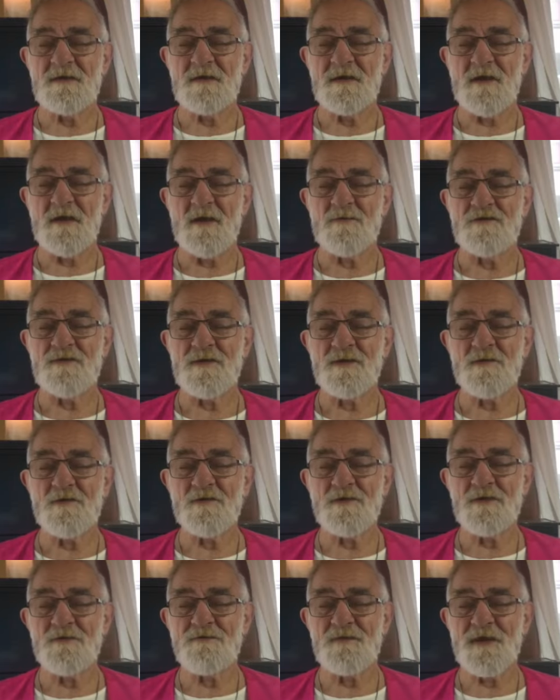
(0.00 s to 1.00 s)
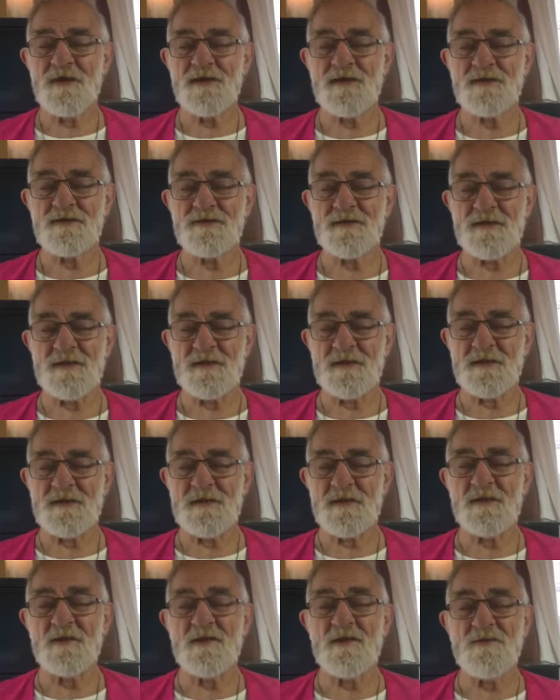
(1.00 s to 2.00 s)
a field of energy,
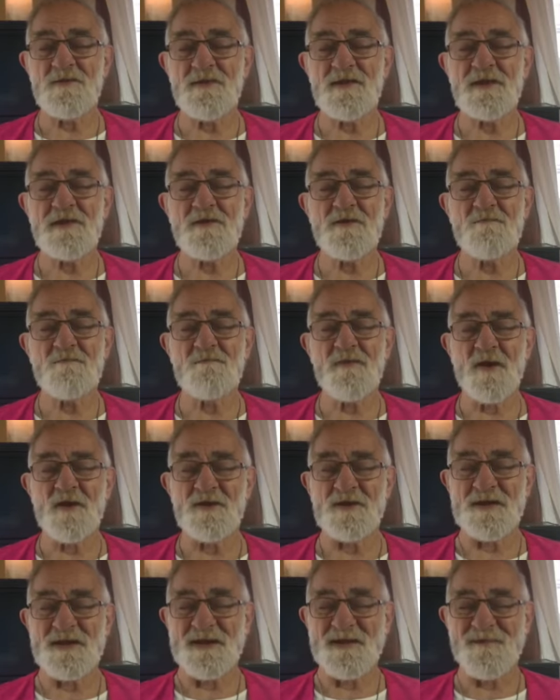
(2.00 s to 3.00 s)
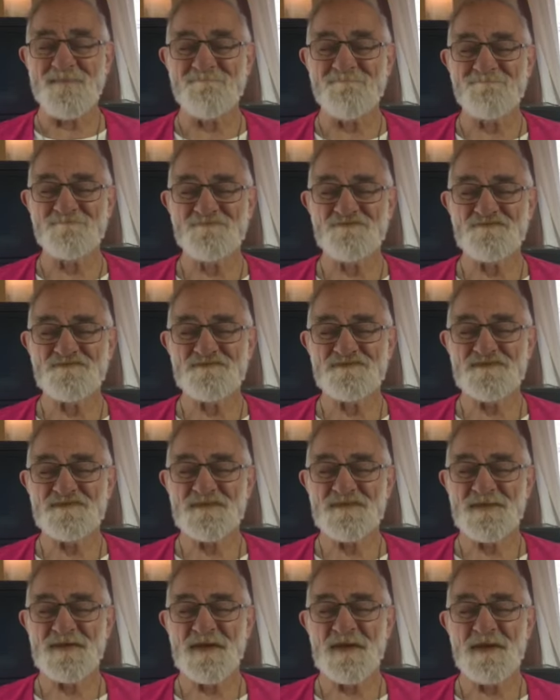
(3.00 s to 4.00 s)
including your body,
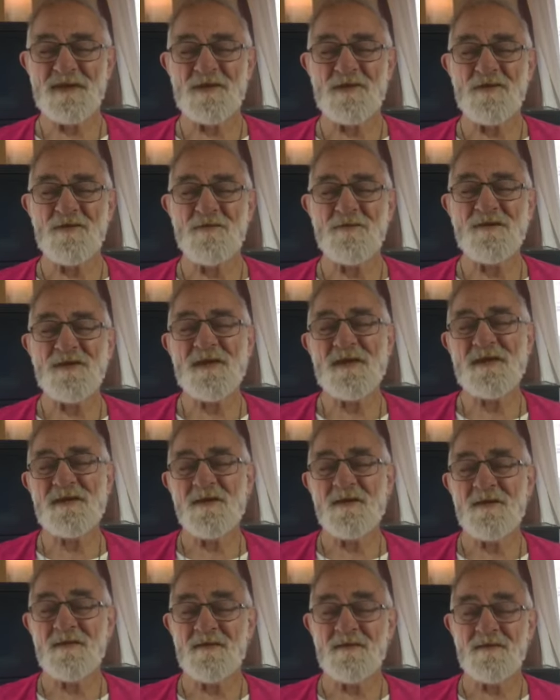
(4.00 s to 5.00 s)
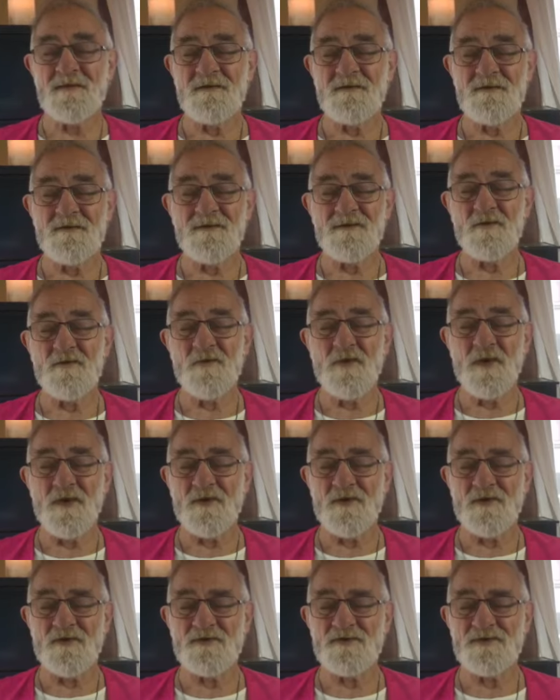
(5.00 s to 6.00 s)
including the
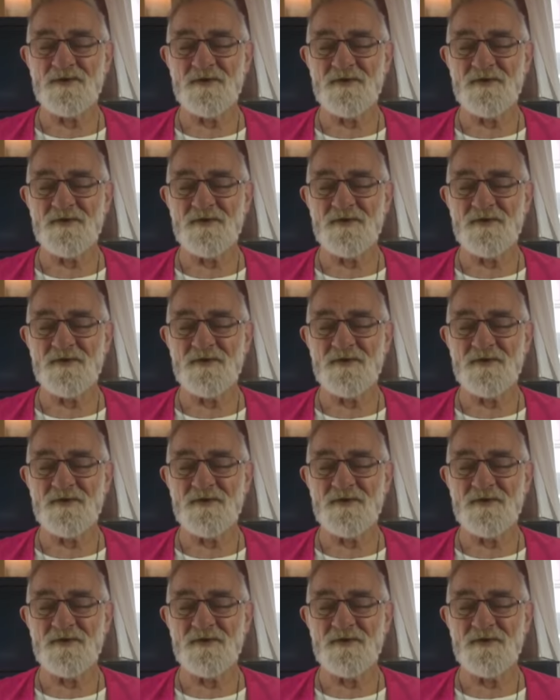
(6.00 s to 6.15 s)
world,